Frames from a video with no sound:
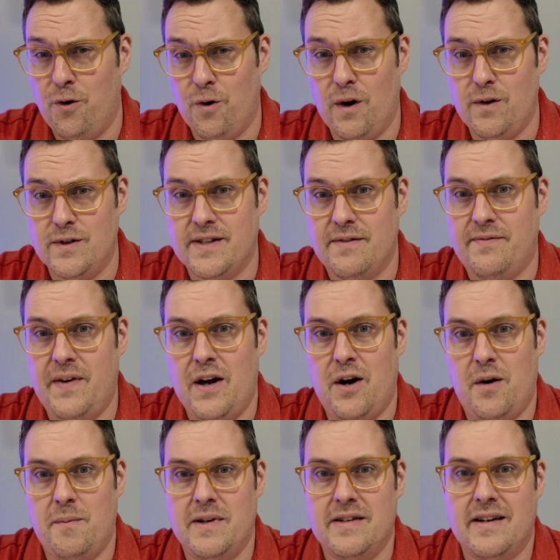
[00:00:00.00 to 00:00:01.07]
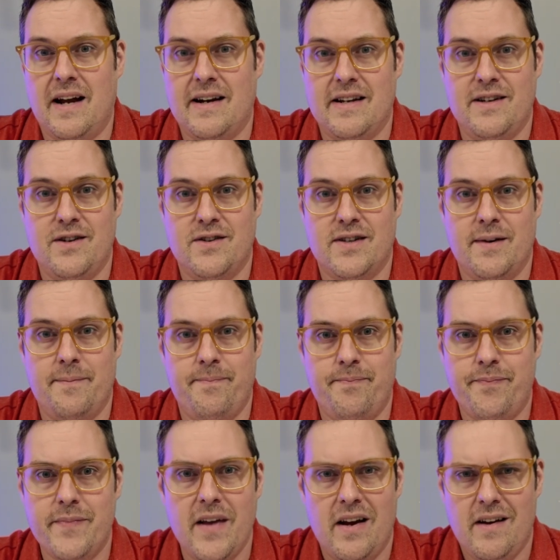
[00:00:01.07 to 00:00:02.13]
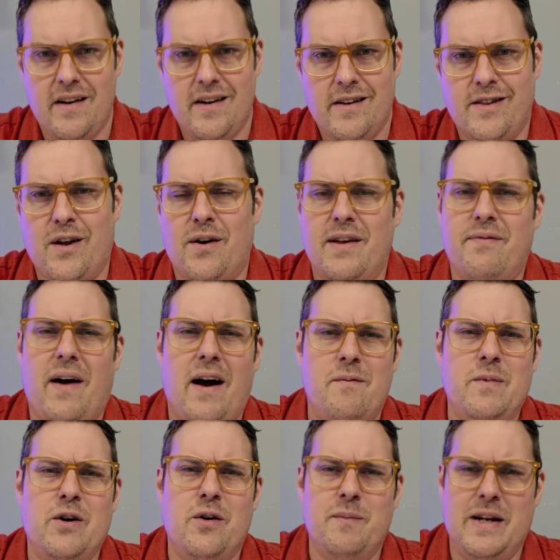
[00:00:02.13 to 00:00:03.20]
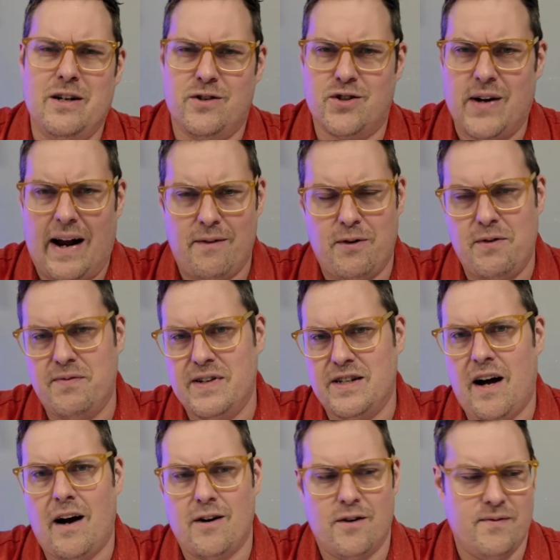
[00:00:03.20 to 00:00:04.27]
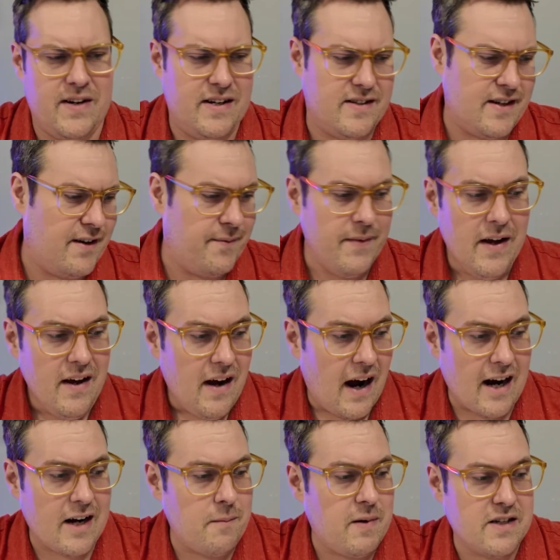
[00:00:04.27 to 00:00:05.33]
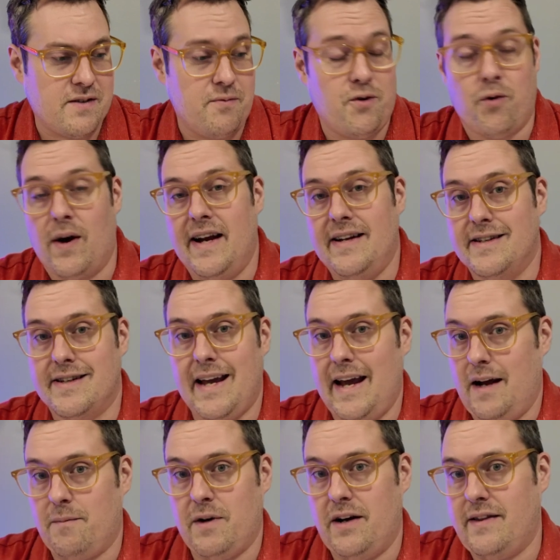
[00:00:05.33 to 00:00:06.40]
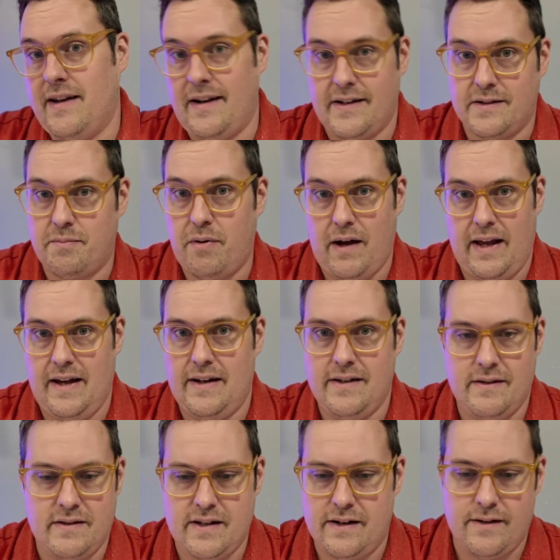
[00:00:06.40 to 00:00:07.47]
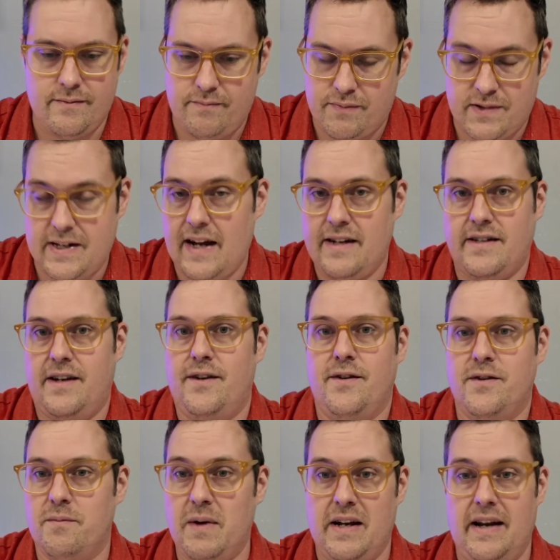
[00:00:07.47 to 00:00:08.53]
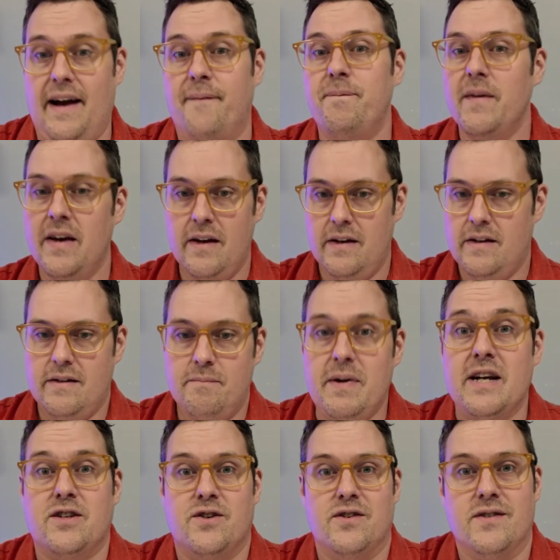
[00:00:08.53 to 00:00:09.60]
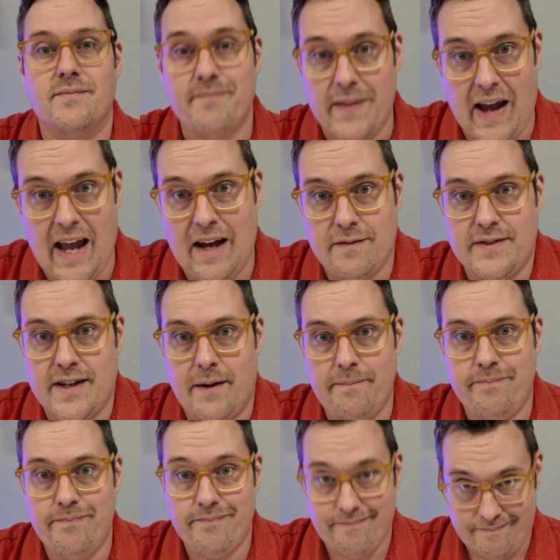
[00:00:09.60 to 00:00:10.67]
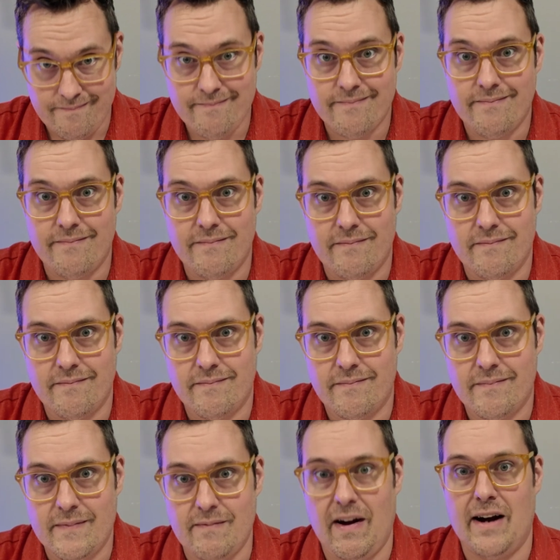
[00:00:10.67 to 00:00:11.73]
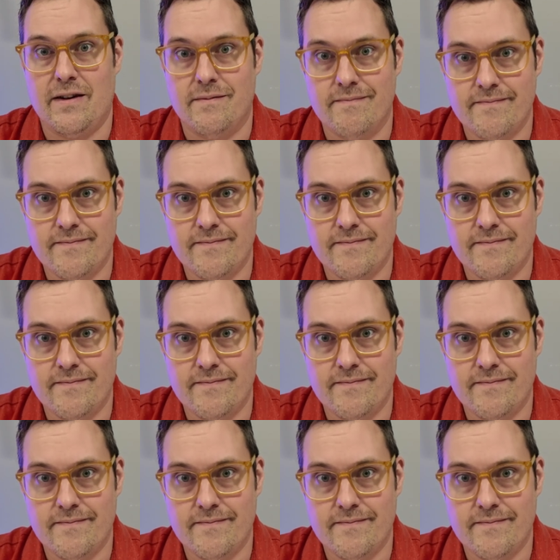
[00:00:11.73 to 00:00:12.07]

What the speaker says: rolls of film, and kind of do some 35 millimeter travel photography. So I got a bunch of crazed camera things planned, so stay tuned. But yeah, pictures, I have some. Later.